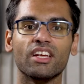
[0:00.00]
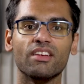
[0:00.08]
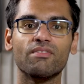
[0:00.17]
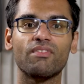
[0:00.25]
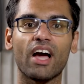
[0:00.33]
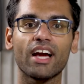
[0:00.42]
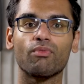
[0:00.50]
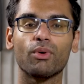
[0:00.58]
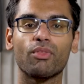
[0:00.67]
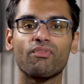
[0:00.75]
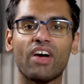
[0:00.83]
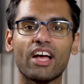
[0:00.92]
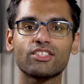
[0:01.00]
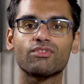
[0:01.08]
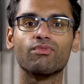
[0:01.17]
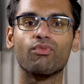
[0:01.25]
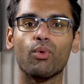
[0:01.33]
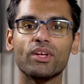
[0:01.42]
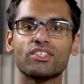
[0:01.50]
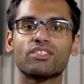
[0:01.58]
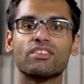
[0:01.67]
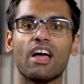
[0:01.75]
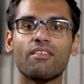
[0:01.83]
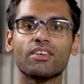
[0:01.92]
In fact, with fast voice
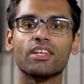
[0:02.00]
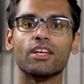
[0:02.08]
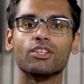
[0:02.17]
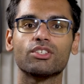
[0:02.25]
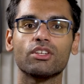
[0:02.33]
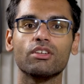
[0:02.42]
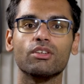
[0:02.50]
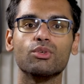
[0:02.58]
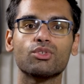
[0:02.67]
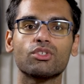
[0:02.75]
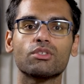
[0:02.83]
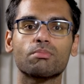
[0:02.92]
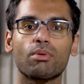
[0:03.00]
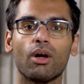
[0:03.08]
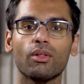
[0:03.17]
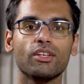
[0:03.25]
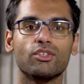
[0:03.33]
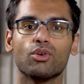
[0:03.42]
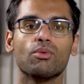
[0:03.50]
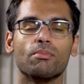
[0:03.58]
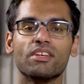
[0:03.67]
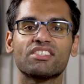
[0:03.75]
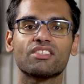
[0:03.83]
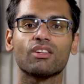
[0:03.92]
navigation, users probably don't
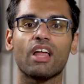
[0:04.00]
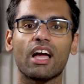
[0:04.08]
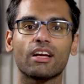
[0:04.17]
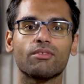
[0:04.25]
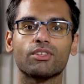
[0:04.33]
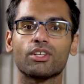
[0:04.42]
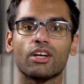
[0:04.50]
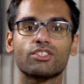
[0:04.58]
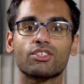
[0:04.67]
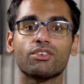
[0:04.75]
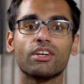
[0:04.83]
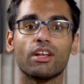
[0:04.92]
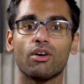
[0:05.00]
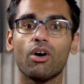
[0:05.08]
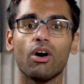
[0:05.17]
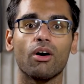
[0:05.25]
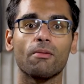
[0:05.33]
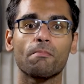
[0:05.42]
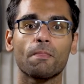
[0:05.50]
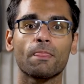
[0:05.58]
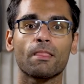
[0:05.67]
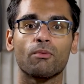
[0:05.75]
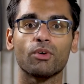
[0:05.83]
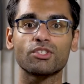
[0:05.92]
miss the lack of a touchscreen at all.
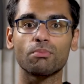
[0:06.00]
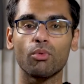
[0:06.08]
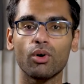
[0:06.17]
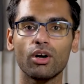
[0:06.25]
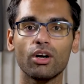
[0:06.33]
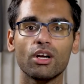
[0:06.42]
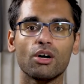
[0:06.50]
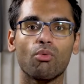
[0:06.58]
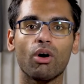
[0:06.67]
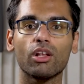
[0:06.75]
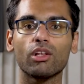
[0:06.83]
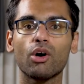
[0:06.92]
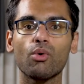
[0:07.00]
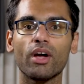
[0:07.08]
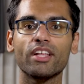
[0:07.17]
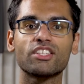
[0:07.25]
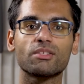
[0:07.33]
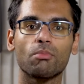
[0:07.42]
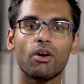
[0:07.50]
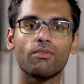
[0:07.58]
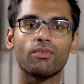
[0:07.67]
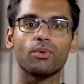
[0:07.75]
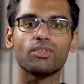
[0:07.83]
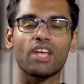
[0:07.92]
What's more, while low-end
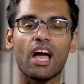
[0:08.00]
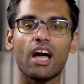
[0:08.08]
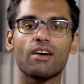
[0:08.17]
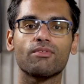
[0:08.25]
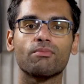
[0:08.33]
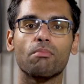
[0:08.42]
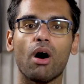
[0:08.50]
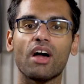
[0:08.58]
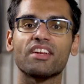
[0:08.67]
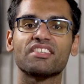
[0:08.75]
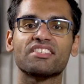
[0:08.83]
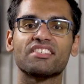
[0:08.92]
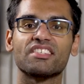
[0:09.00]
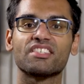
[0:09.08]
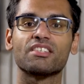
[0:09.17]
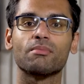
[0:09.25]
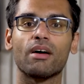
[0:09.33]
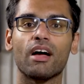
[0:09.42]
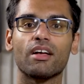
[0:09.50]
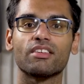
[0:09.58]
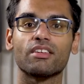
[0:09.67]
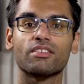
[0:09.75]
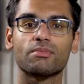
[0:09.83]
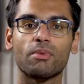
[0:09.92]
smartphones have modest system
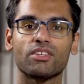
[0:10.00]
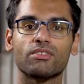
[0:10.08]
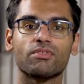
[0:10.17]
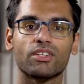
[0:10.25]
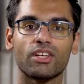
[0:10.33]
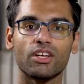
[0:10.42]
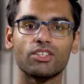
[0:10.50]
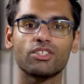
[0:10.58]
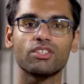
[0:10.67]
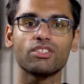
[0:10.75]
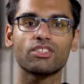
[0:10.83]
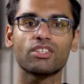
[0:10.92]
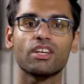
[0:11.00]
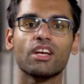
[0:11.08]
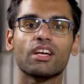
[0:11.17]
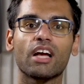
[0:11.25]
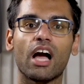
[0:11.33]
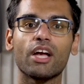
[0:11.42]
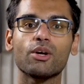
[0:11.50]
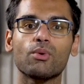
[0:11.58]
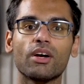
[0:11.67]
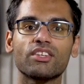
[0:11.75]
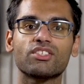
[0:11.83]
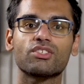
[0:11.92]
specifications,
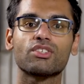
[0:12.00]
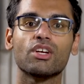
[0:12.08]
KaiOS